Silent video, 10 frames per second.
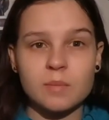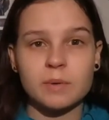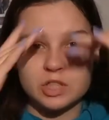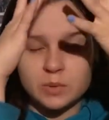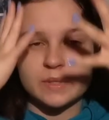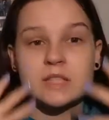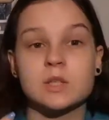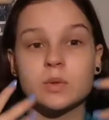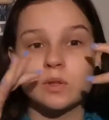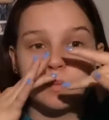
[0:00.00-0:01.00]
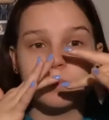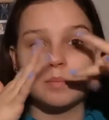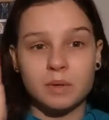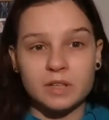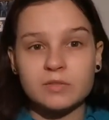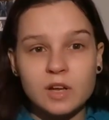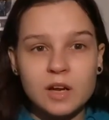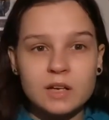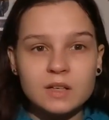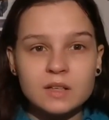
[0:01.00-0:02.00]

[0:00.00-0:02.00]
but she was still the butterfly